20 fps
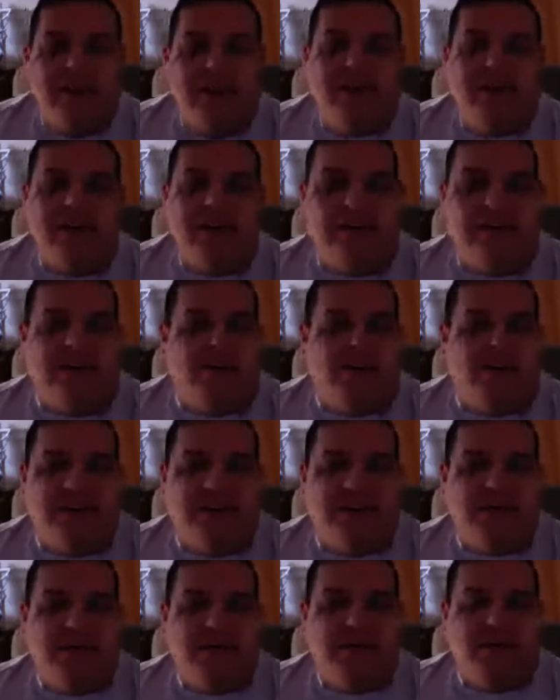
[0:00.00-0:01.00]

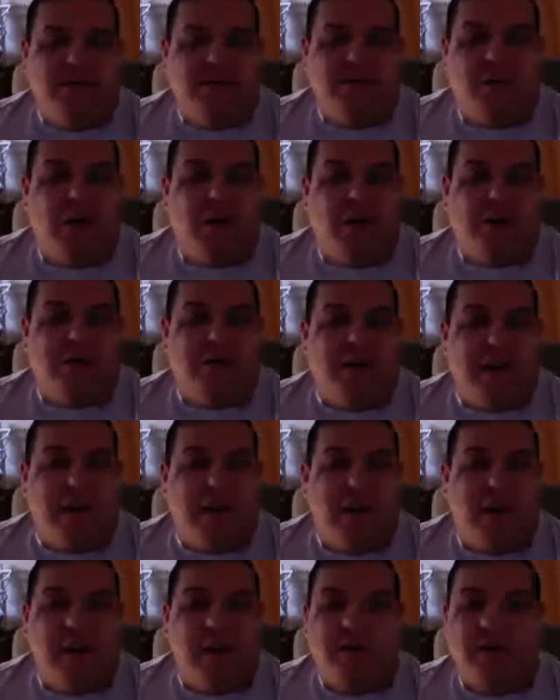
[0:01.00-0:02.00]
except watch
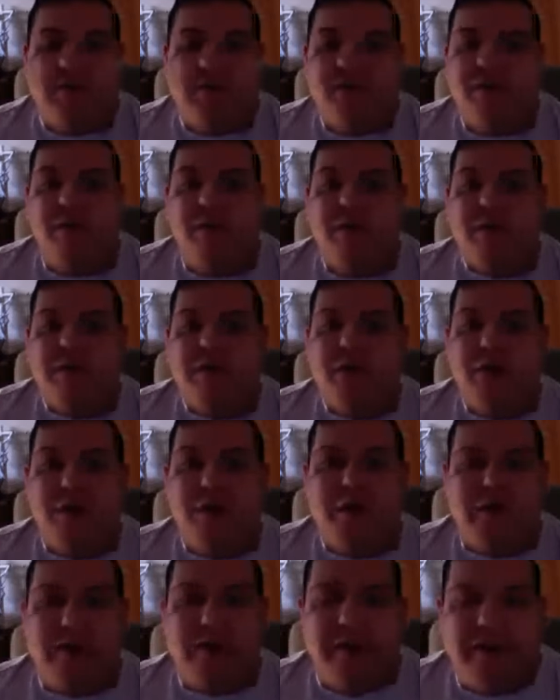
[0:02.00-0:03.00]
fireworks from where we
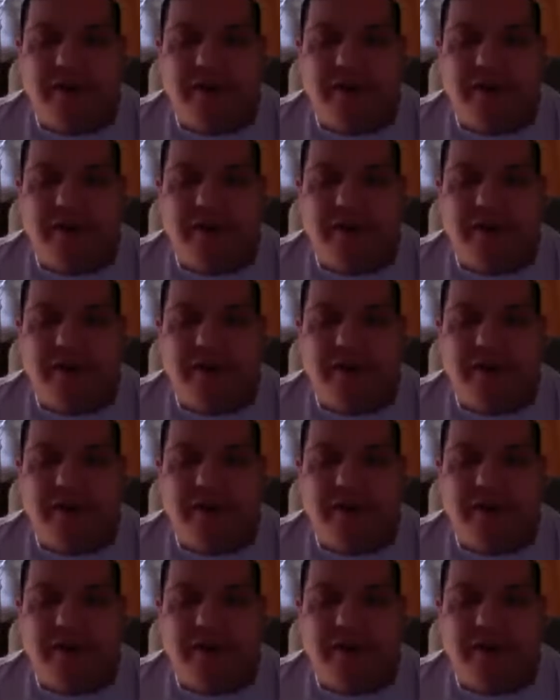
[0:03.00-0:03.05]
could.